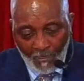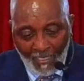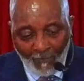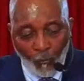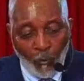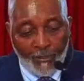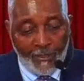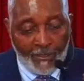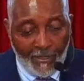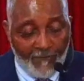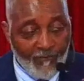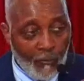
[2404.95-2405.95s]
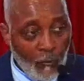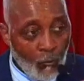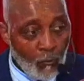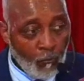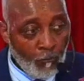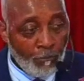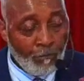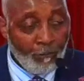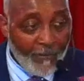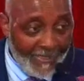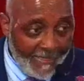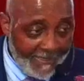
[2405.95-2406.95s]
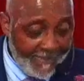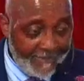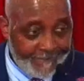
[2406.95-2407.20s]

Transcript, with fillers: I'm going to give you me.